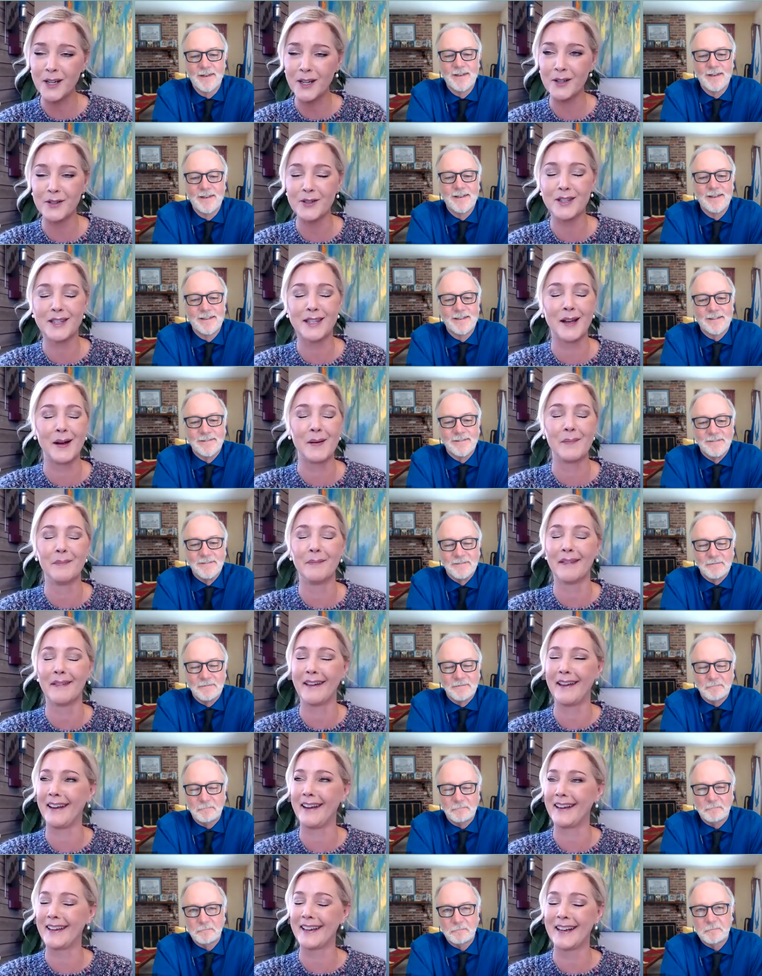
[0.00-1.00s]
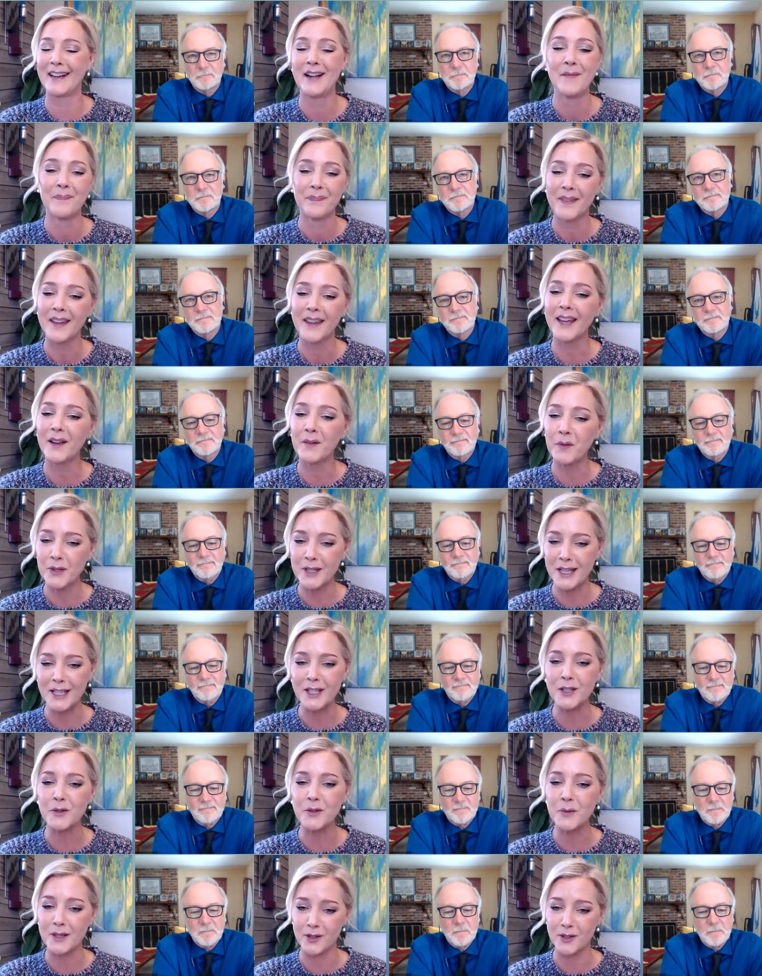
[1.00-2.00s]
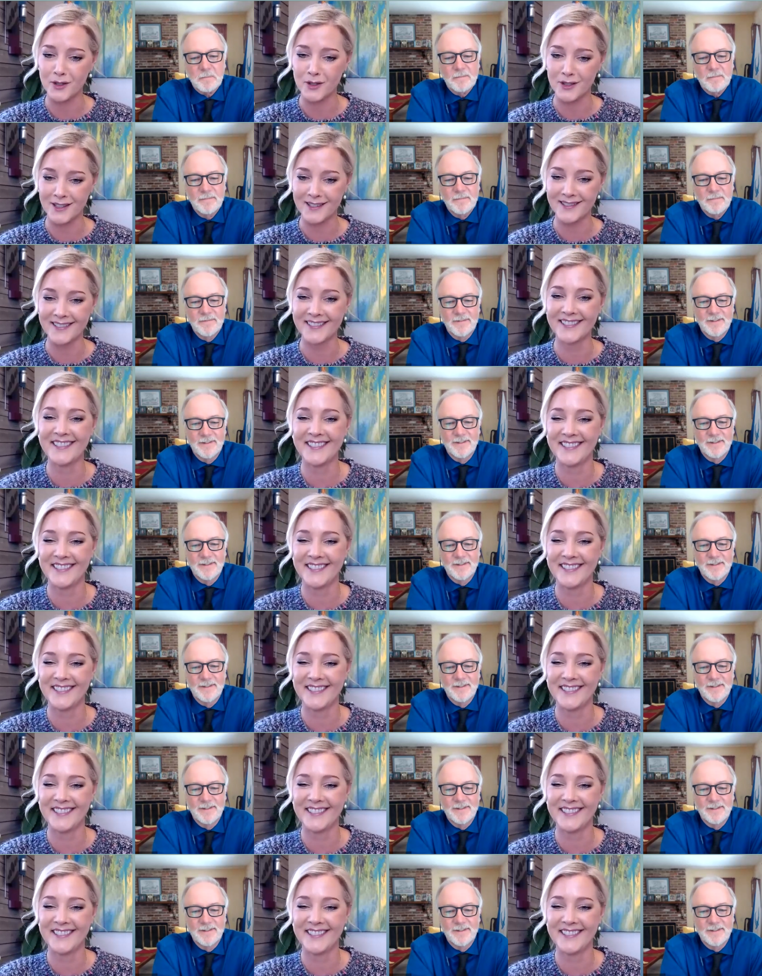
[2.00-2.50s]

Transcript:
Speaker 1: years? So it will take you years.